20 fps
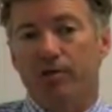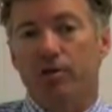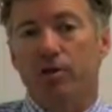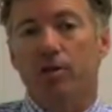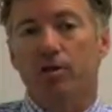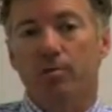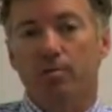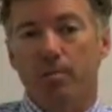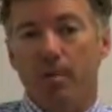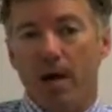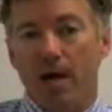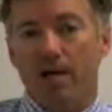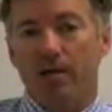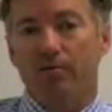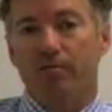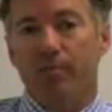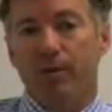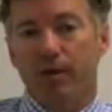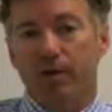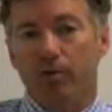So there might
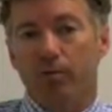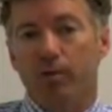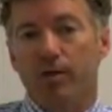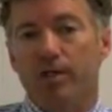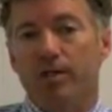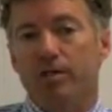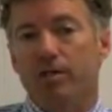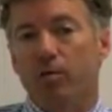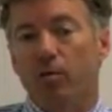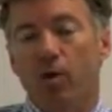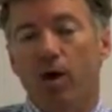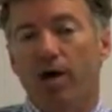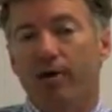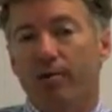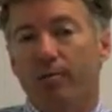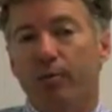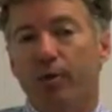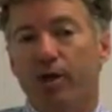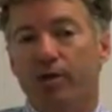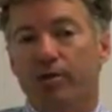have been a reason
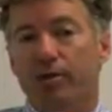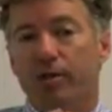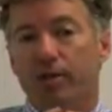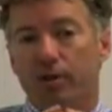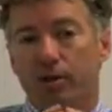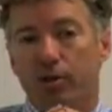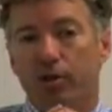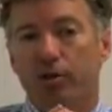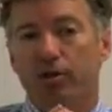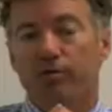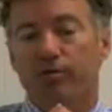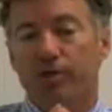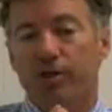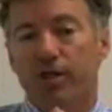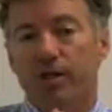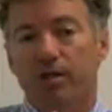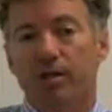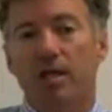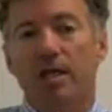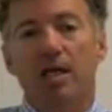why the president could have
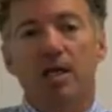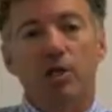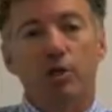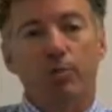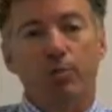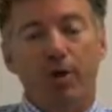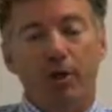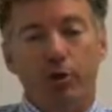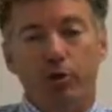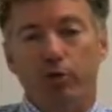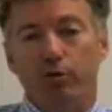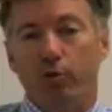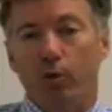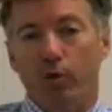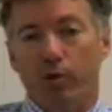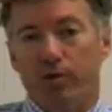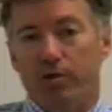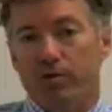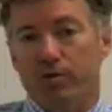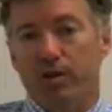sent special
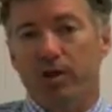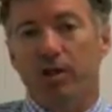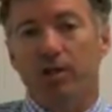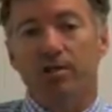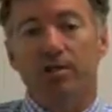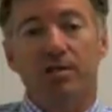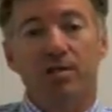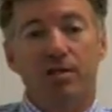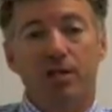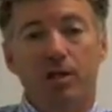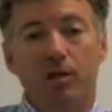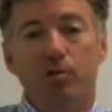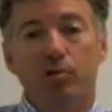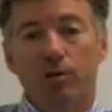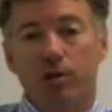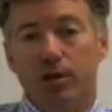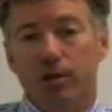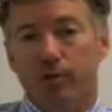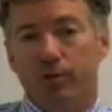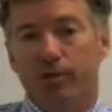forces in
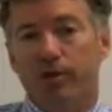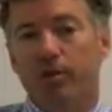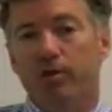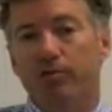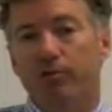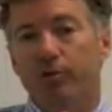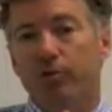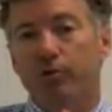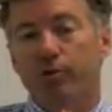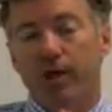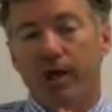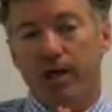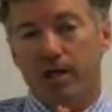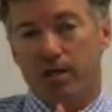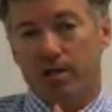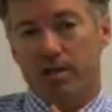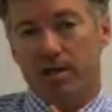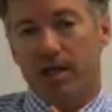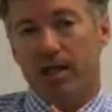secretly within a few days,